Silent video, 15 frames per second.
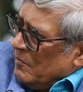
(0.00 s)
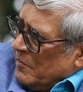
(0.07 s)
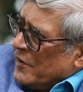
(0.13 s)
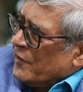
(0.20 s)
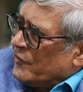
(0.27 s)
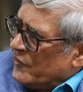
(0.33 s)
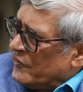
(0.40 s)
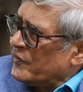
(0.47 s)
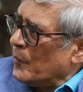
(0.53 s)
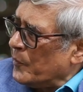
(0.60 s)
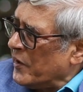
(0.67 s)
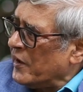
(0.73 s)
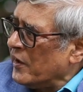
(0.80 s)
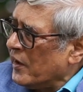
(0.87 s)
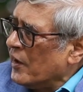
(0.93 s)
because it's
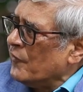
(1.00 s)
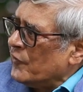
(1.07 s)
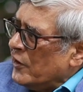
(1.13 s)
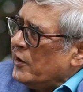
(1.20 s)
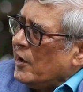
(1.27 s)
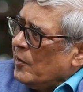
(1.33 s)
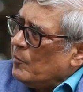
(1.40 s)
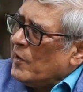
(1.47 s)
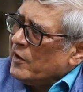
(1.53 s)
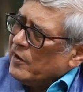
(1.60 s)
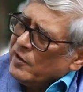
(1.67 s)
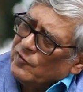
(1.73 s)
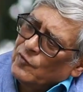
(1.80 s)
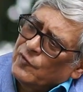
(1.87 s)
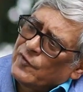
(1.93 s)
appearing every day,
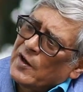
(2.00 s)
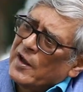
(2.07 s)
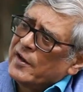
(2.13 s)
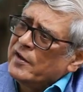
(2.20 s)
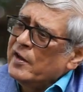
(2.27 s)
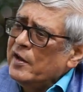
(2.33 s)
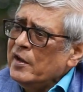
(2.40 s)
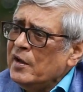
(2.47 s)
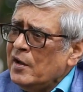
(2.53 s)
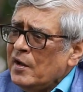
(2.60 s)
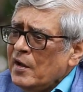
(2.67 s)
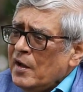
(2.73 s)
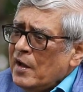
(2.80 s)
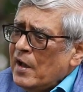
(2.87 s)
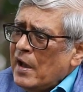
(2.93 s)
Monday to Friday,
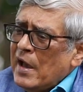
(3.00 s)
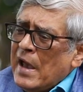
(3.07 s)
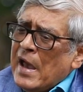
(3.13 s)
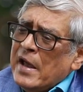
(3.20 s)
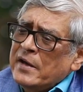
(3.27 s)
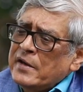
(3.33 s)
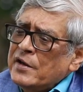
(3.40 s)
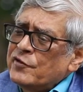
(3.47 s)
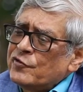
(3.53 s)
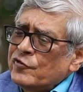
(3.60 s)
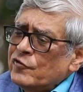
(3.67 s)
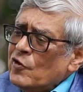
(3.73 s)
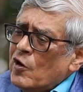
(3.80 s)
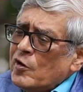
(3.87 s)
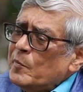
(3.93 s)
and it
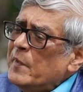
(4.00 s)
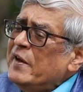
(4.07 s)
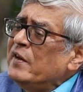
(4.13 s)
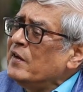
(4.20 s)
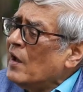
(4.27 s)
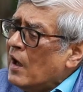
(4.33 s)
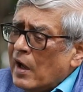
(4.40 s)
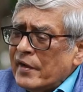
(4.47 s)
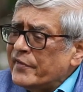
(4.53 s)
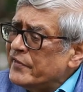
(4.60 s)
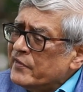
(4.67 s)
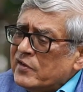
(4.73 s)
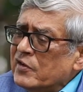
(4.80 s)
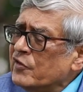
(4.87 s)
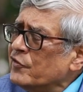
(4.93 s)
should not be
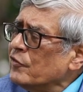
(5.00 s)
nasty.